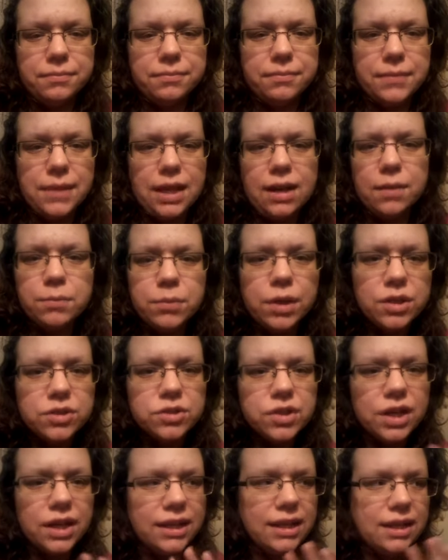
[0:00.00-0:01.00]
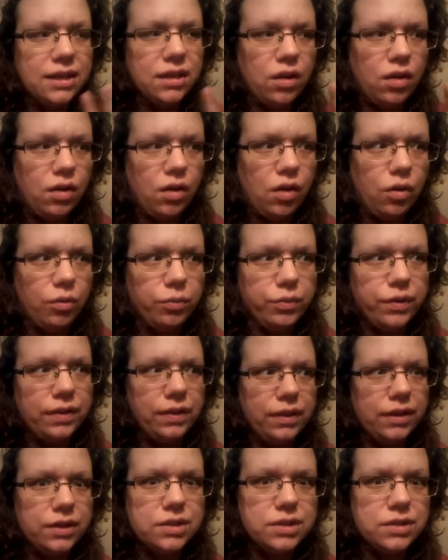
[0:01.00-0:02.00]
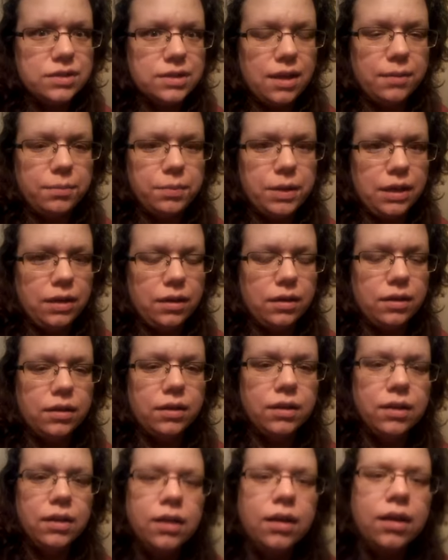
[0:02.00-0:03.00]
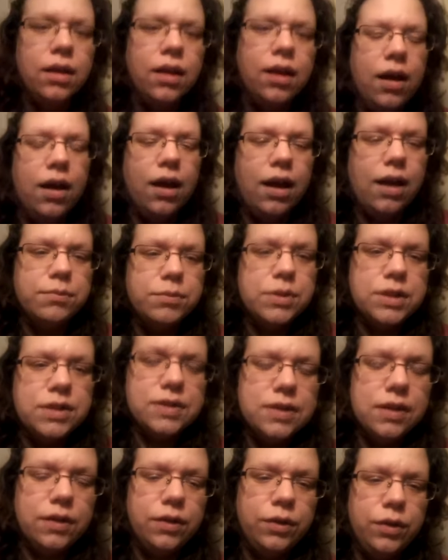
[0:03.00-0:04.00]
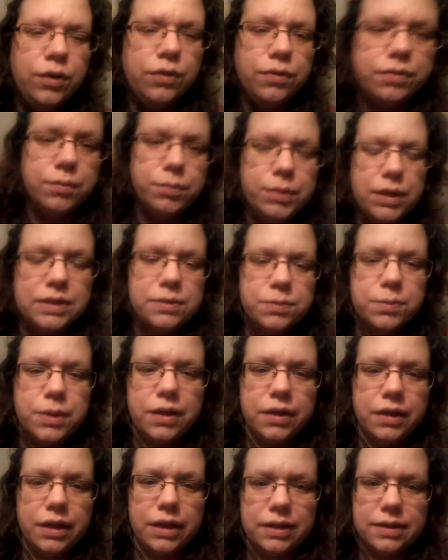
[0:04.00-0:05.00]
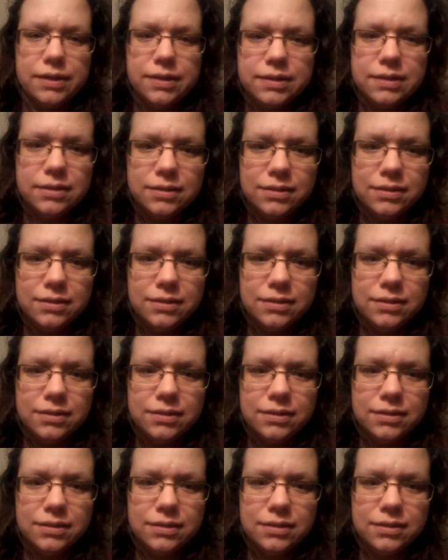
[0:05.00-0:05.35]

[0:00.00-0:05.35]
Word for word: And I'm not trying to get all religious up here. I'm just telling you from experience.